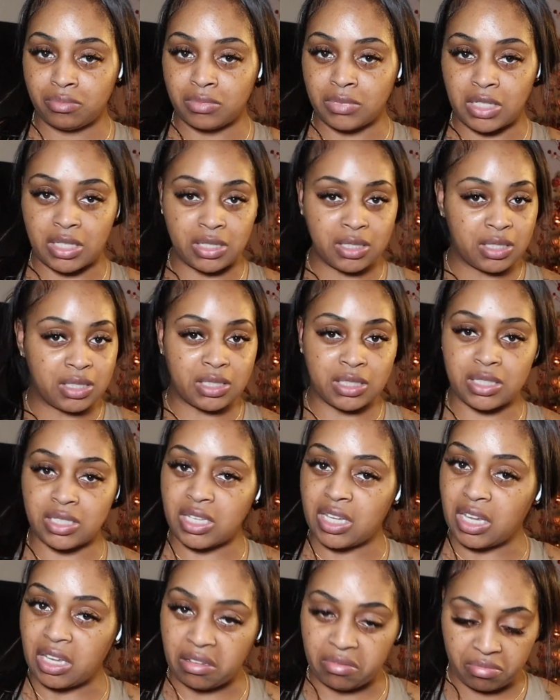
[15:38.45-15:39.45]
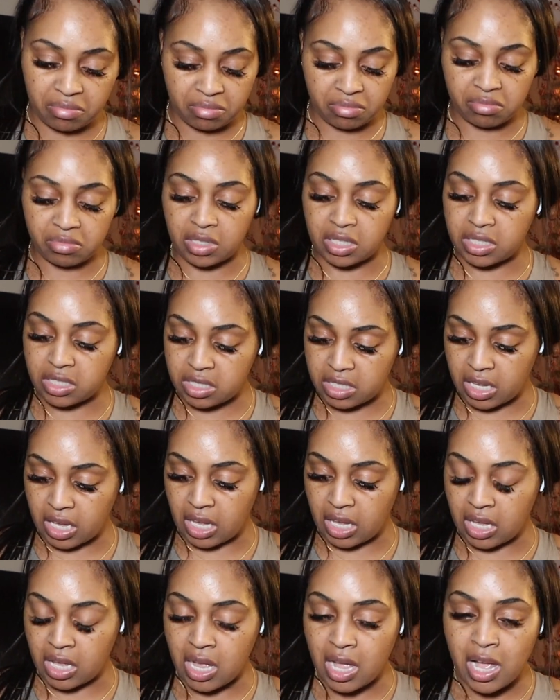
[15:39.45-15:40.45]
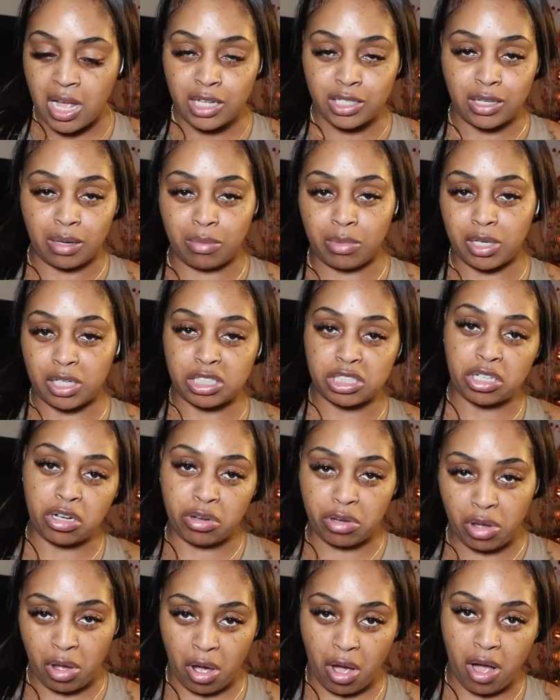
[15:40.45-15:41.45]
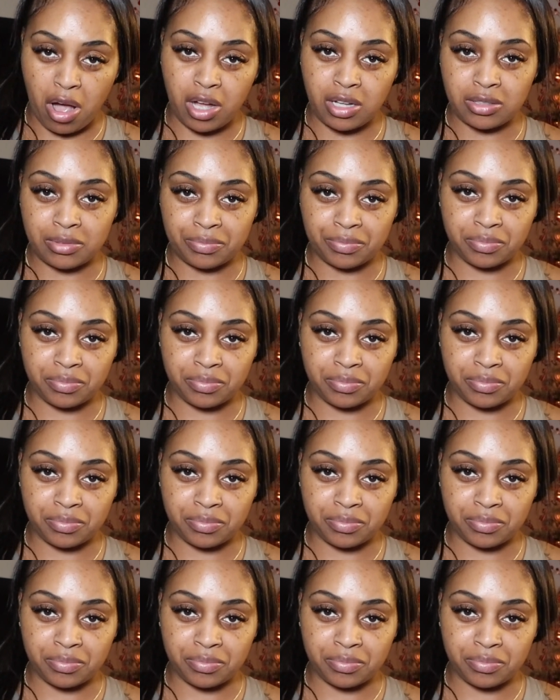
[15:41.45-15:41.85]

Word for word: Th this is it. This is it. So I'm going to show y'all